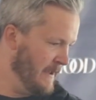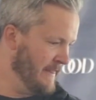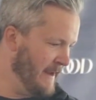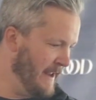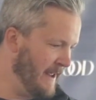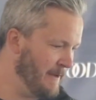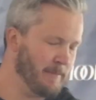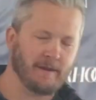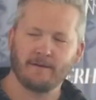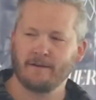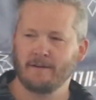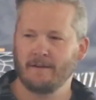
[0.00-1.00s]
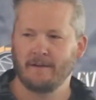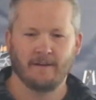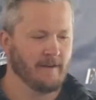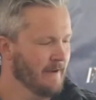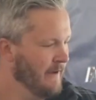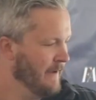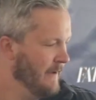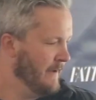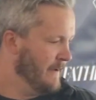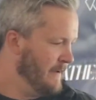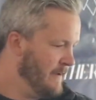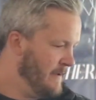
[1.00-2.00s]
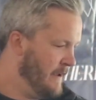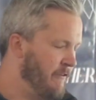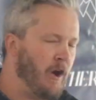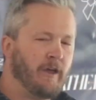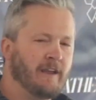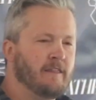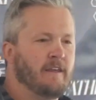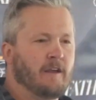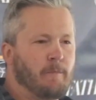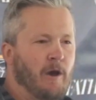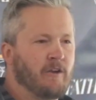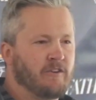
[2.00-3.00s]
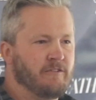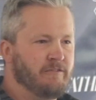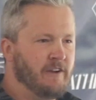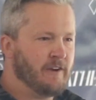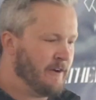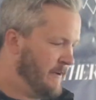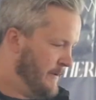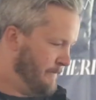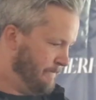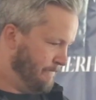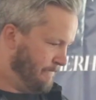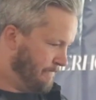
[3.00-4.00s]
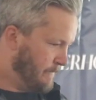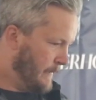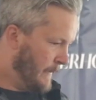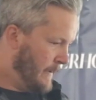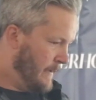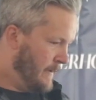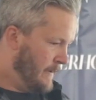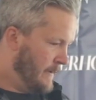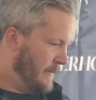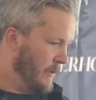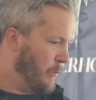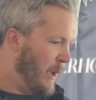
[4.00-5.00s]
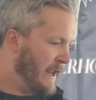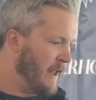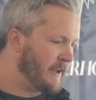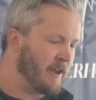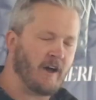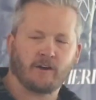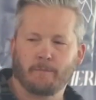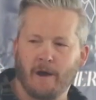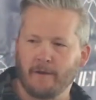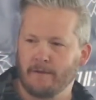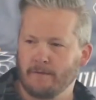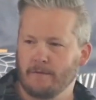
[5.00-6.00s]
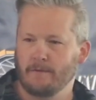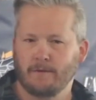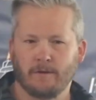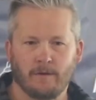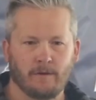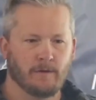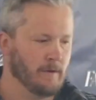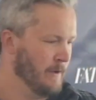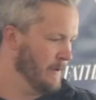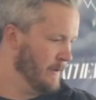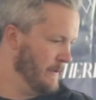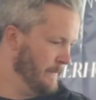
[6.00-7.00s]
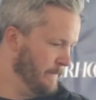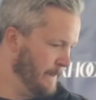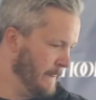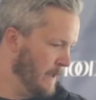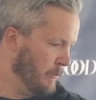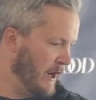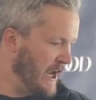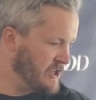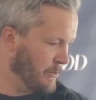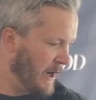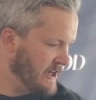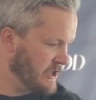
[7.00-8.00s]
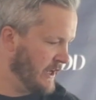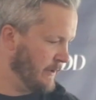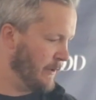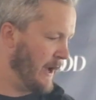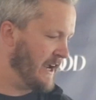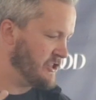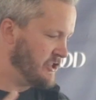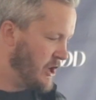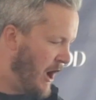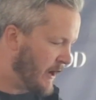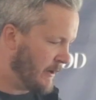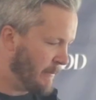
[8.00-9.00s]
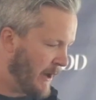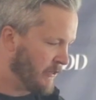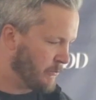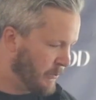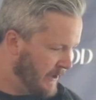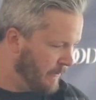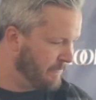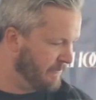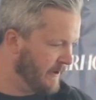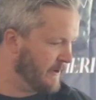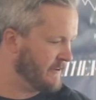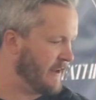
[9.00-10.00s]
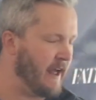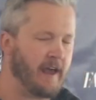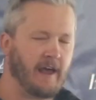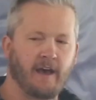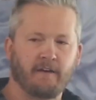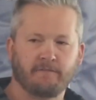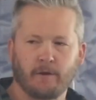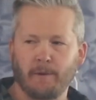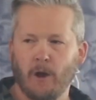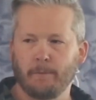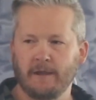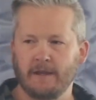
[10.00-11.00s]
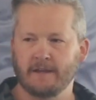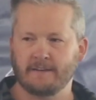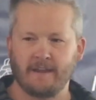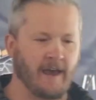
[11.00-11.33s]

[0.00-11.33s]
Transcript: And then it hit me. If all I can think about is fear, then why not talk about it? Why, sh why should I, I should talk about the real fears that I have about being a